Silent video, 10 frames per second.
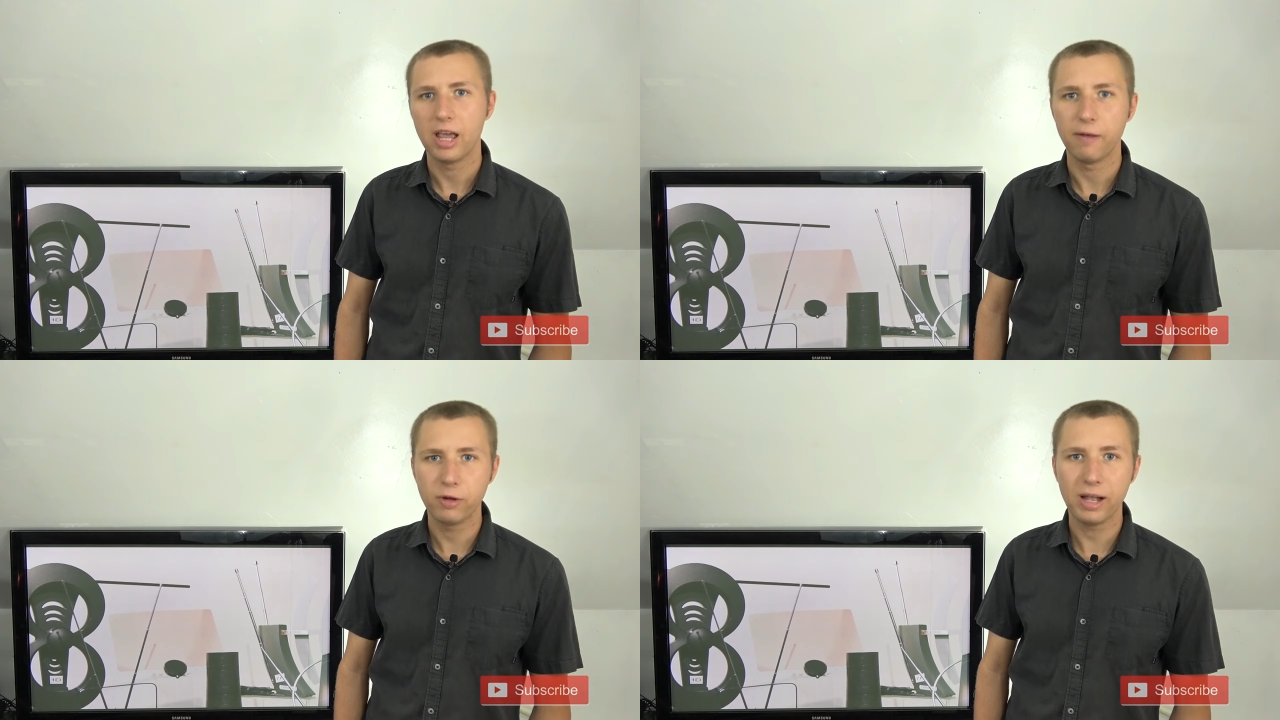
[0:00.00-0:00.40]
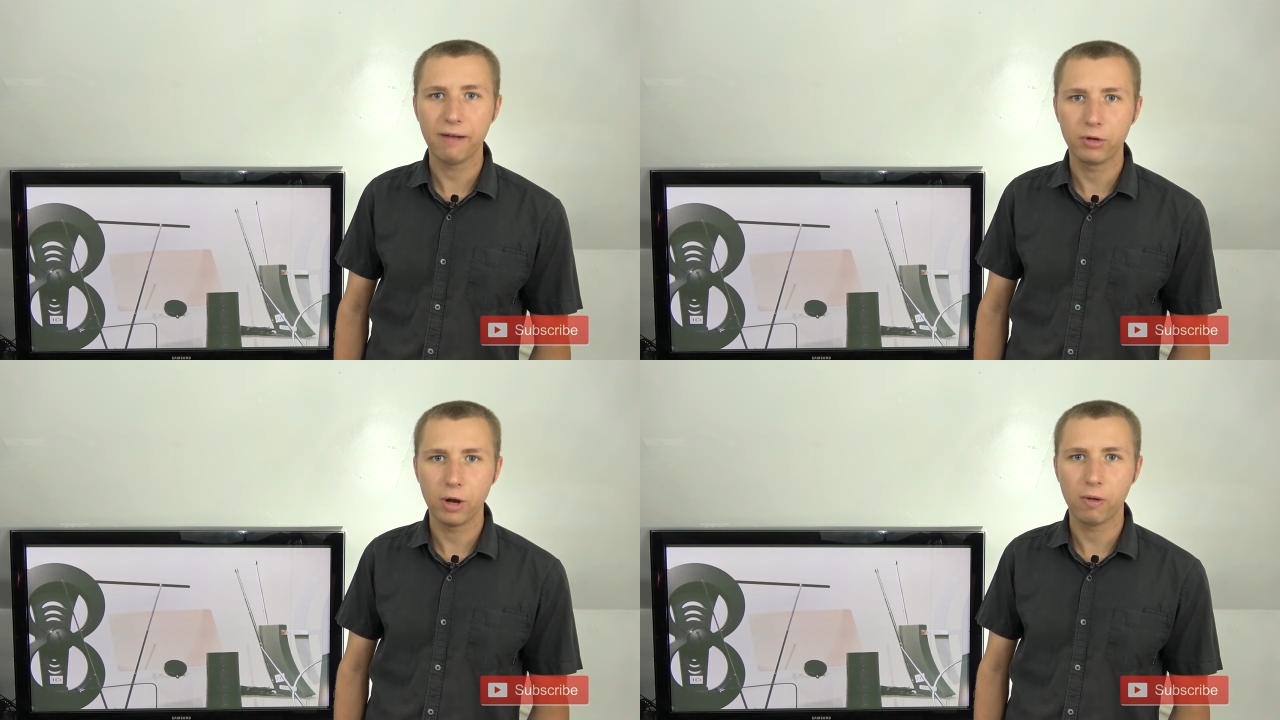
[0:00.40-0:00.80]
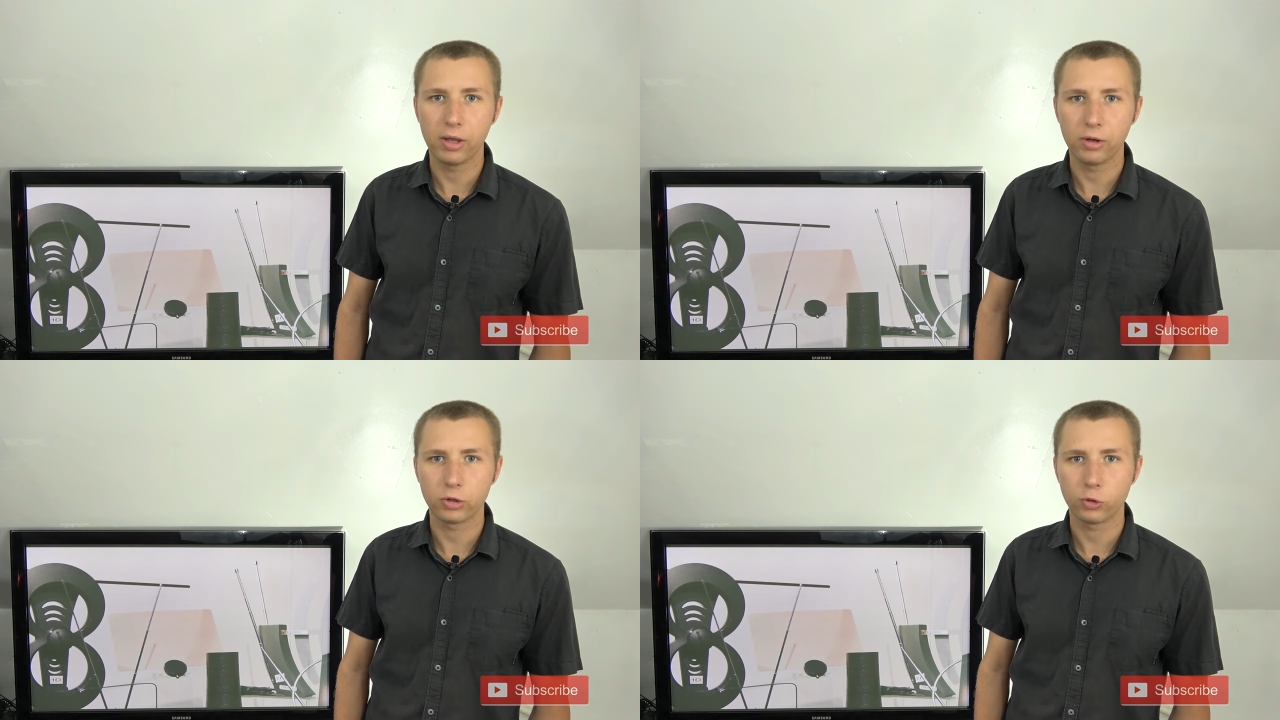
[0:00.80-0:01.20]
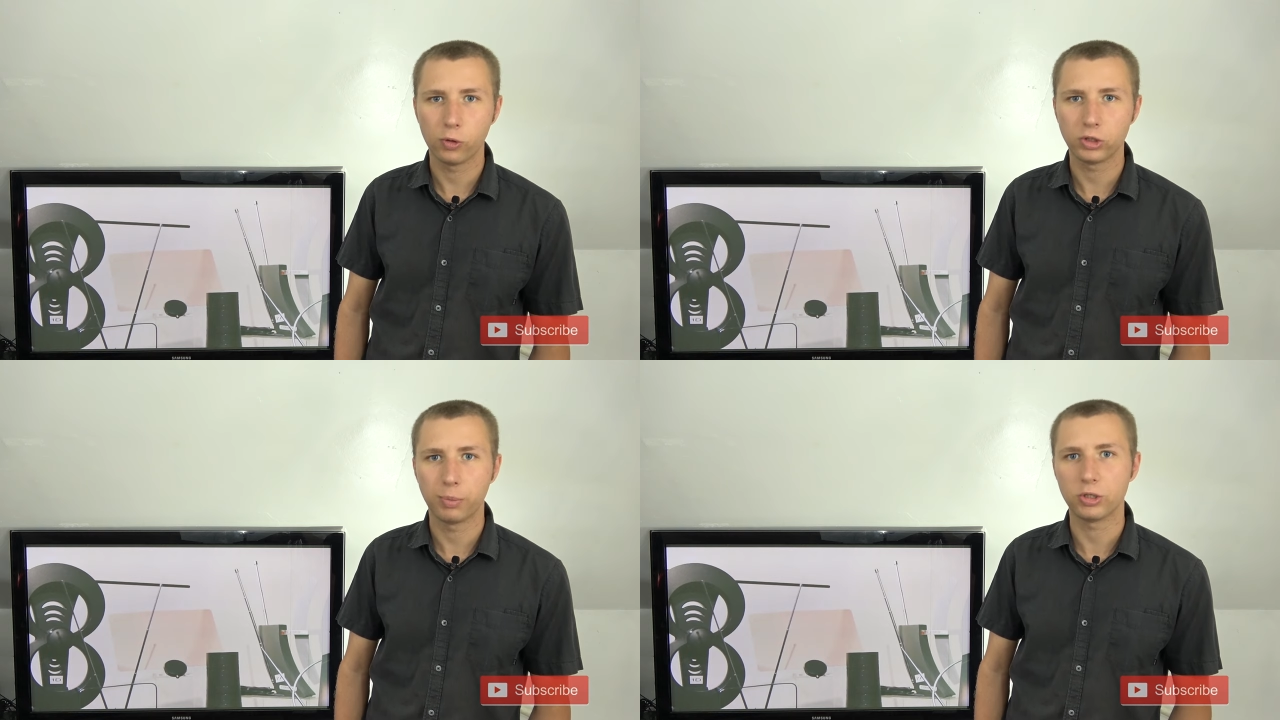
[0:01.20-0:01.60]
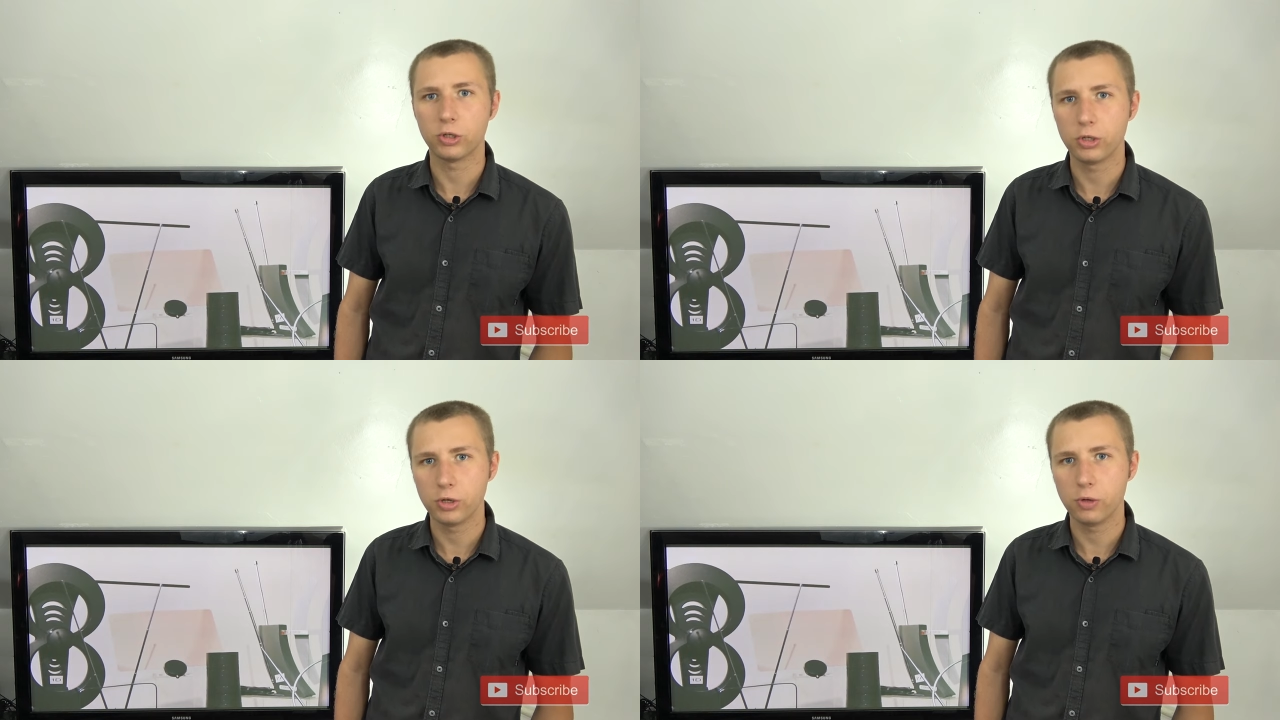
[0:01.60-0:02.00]
if you have no other choice but
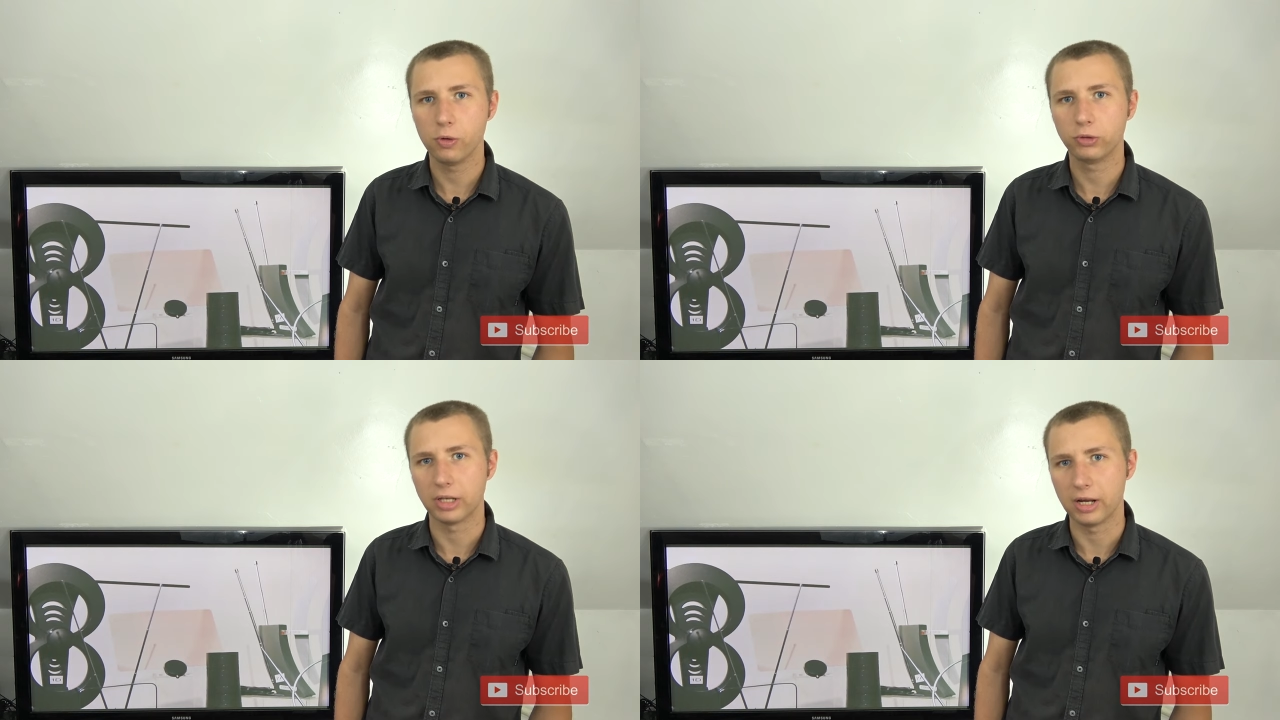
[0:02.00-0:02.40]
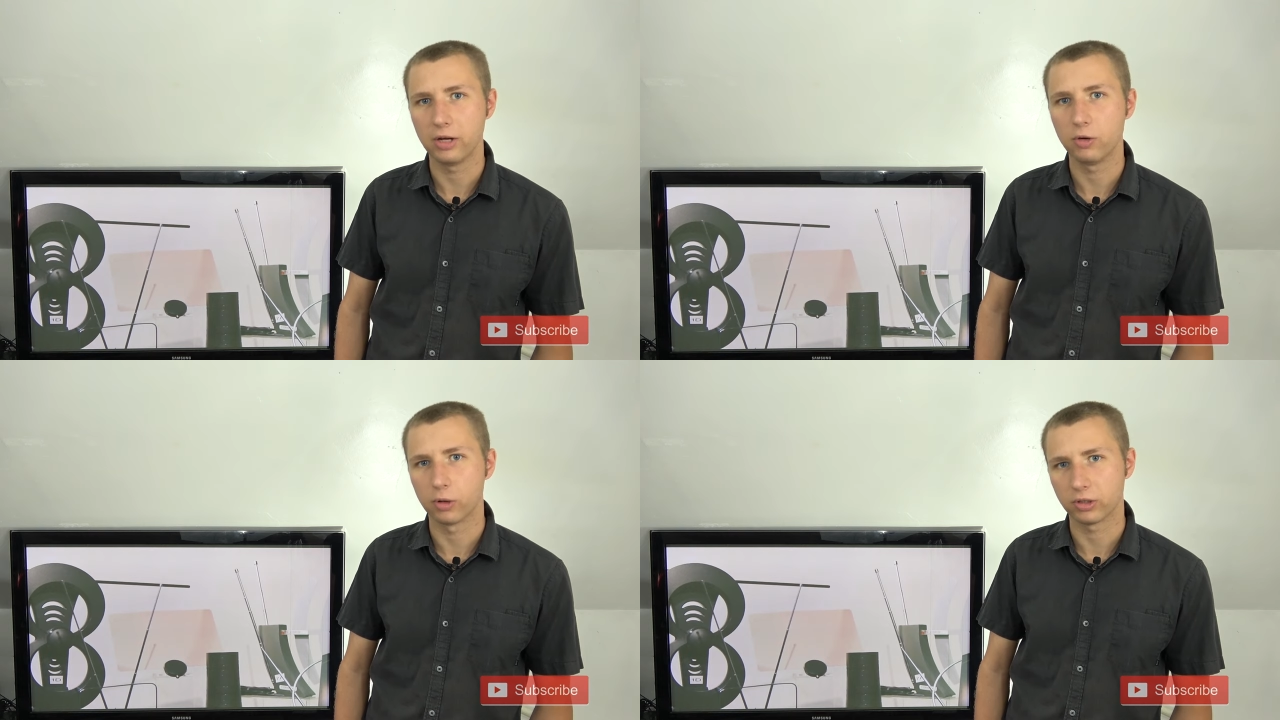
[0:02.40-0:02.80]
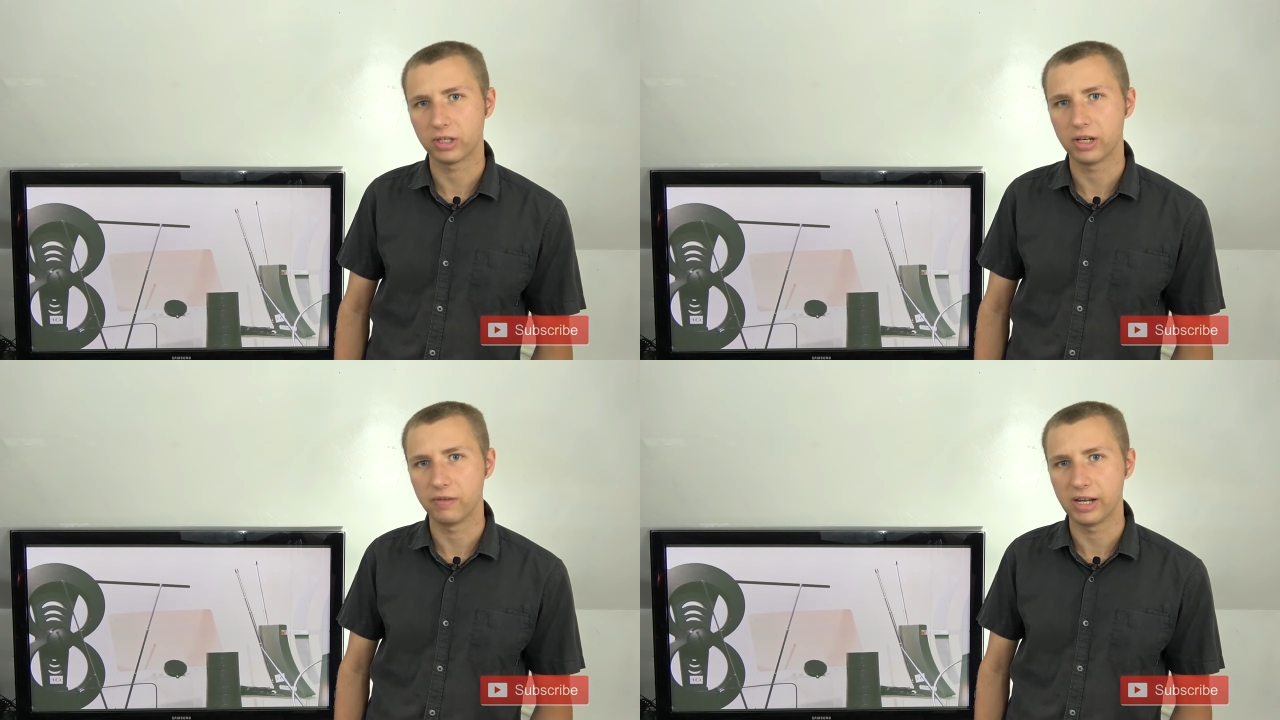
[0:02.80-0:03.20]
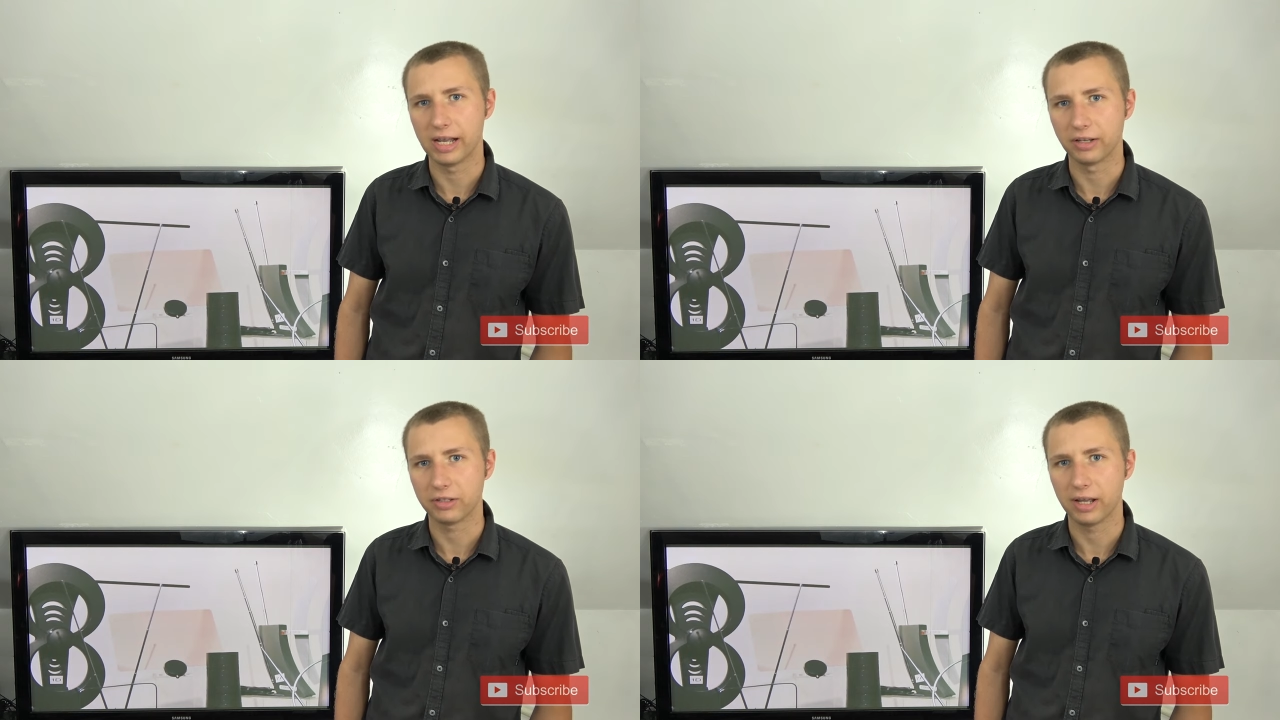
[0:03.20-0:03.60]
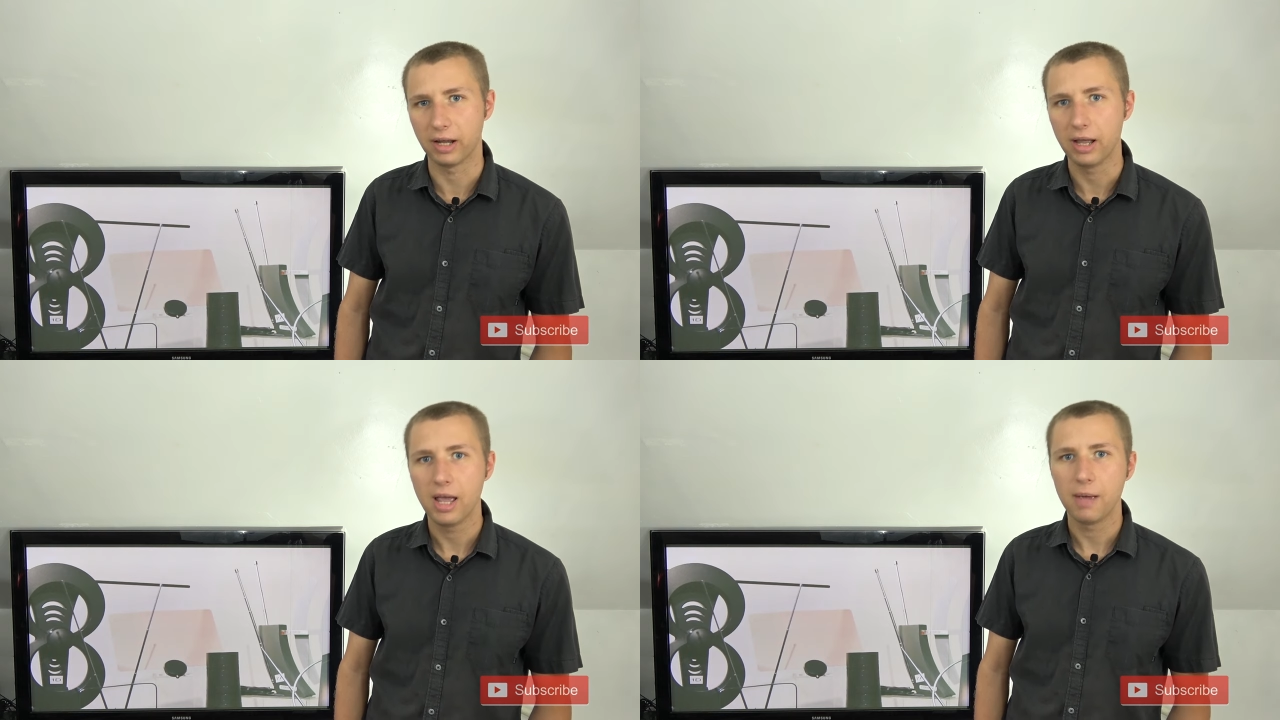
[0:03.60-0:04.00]
to use an indoor TV antenna.